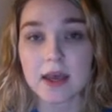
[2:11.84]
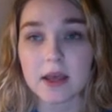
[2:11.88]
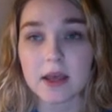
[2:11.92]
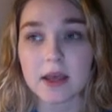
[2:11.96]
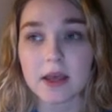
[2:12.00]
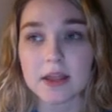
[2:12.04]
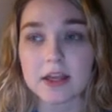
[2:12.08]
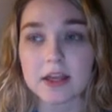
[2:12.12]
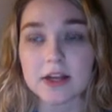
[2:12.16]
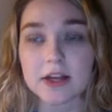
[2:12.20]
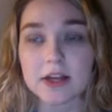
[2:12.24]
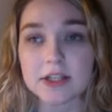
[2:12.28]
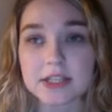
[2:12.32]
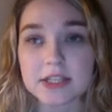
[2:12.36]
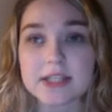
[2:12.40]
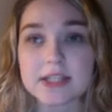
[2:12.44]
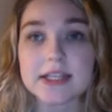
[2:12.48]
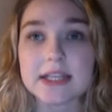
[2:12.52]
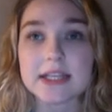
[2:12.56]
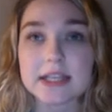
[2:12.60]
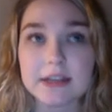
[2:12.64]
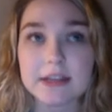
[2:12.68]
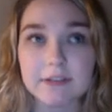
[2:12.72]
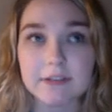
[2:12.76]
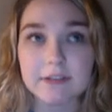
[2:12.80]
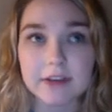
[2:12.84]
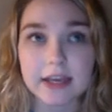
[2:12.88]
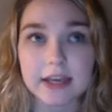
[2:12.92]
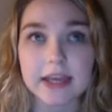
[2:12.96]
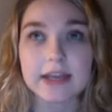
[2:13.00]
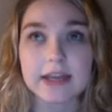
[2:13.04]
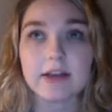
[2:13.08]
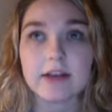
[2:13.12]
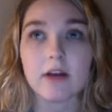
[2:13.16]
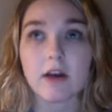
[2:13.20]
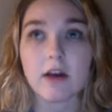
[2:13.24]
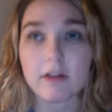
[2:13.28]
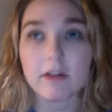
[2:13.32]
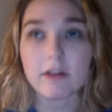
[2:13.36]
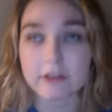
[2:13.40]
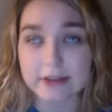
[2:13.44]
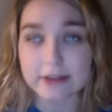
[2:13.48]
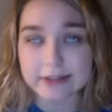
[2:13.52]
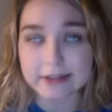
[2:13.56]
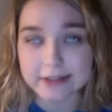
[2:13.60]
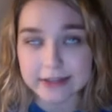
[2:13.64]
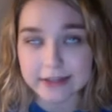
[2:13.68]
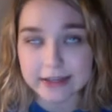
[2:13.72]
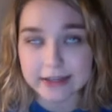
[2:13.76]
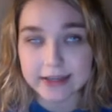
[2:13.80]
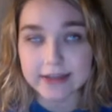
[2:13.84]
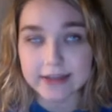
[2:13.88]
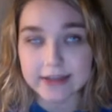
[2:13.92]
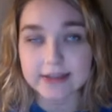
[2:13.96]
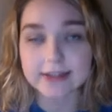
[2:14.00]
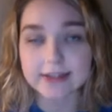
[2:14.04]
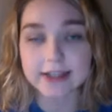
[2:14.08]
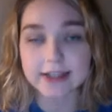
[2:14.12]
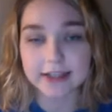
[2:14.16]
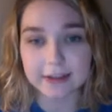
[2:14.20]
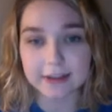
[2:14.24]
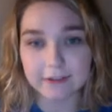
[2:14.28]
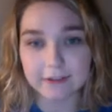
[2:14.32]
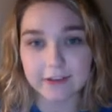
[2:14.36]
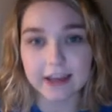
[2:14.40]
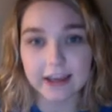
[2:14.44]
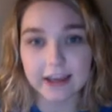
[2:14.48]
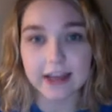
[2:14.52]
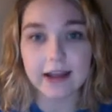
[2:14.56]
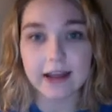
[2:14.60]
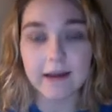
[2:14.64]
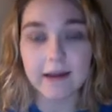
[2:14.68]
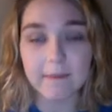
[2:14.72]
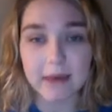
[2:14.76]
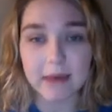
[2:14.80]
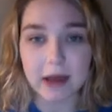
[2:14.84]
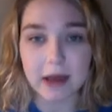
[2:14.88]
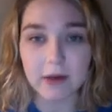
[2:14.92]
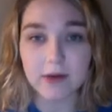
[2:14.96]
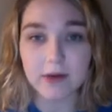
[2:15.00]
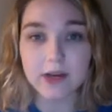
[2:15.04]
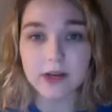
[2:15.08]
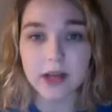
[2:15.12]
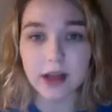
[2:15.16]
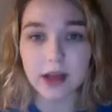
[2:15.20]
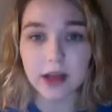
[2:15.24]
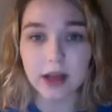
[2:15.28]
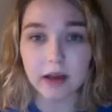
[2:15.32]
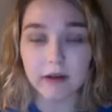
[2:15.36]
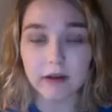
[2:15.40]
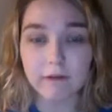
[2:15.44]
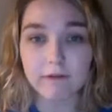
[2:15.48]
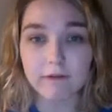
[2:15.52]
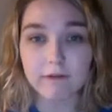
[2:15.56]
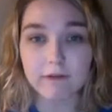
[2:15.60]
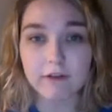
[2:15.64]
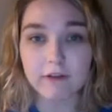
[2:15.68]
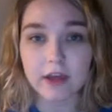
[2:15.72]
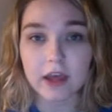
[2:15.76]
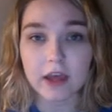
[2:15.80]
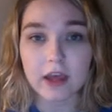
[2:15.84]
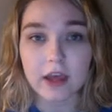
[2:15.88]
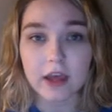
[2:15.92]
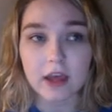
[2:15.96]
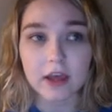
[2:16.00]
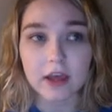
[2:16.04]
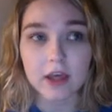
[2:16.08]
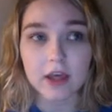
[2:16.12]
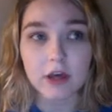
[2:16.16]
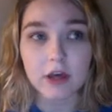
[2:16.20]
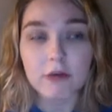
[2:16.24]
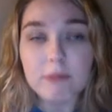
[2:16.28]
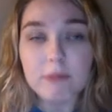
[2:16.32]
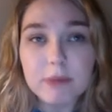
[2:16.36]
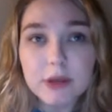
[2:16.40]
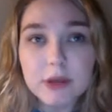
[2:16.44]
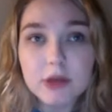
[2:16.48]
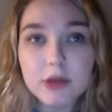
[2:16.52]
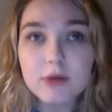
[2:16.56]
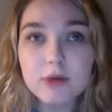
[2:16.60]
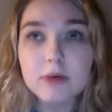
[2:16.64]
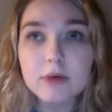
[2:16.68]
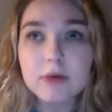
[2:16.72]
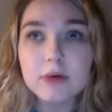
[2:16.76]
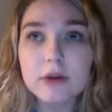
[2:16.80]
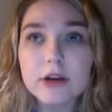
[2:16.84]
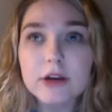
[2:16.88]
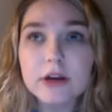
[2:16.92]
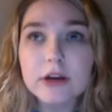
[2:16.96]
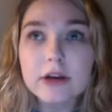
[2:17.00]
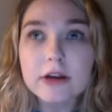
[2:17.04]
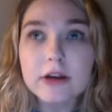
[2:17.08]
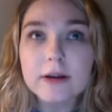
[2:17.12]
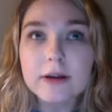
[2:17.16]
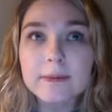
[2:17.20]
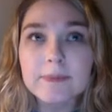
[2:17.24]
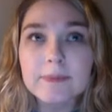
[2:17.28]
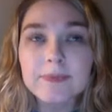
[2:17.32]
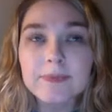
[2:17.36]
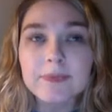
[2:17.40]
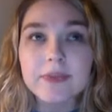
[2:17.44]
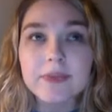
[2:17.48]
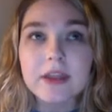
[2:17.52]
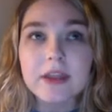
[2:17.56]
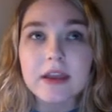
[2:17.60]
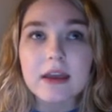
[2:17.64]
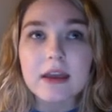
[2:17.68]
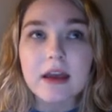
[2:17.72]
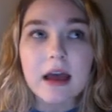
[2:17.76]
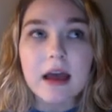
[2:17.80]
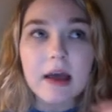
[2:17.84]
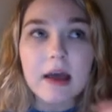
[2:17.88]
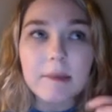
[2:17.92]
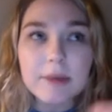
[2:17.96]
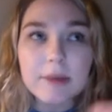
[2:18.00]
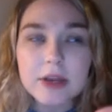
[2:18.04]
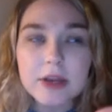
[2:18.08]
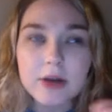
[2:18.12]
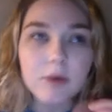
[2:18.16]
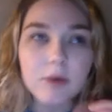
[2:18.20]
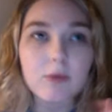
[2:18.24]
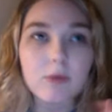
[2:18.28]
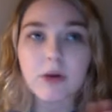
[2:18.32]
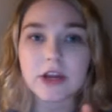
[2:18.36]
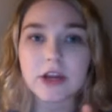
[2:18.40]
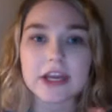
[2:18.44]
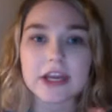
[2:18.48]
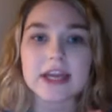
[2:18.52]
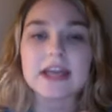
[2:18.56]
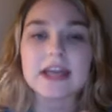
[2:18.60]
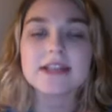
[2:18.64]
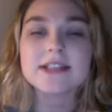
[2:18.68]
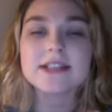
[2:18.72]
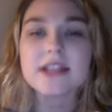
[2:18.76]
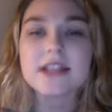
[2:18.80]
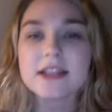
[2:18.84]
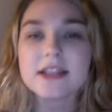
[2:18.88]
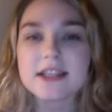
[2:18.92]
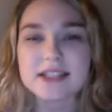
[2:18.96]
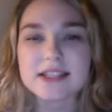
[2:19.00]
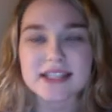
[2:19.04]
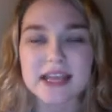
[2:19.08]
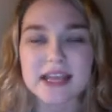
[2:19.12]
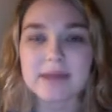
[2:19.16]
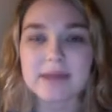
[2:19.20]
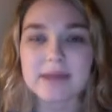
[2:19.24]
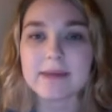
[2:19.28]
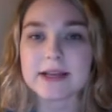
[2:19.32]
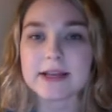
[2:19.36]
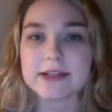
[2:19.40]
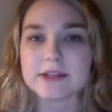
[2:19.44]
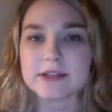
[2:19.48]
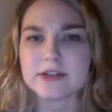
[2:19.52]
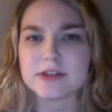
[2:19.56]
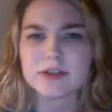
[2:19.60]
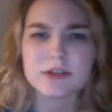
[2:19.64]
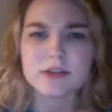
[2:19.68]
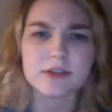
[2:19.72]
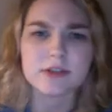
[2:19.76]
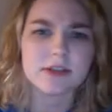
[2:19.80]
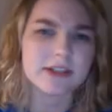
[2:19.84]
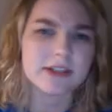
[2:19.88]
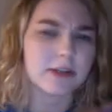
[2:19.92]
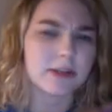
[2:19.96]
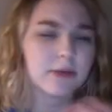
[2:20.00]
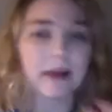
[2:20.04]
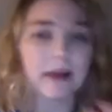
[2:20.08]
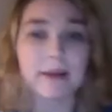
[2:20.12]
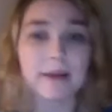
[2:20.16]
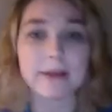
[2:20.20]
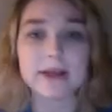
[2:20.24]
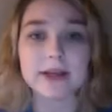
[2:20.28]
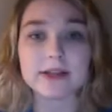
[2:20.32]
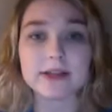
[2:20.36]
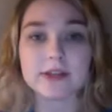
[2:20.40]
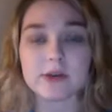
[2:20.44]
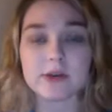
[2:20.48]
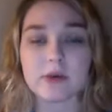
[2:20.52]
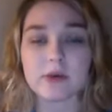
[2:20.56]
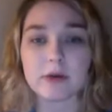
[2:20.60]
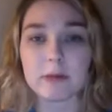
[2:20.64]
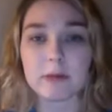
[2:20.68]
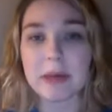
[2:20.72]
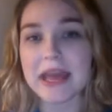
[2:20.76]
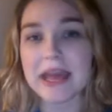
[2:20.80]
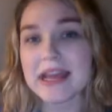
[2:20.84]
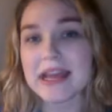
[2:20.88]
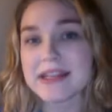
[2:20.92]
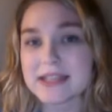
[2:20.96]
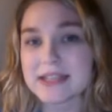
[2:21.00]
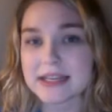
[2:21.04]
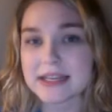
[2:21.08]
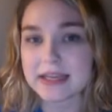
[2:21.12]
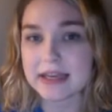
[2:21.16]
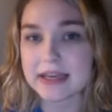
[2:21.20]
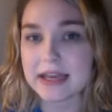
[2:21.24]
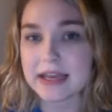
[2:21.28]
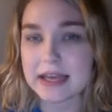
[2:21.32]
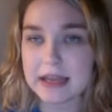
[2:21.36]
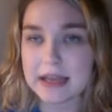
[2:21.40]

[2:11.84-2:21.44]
there's a significant amount of computer, working. It's not the same as ceramics or painting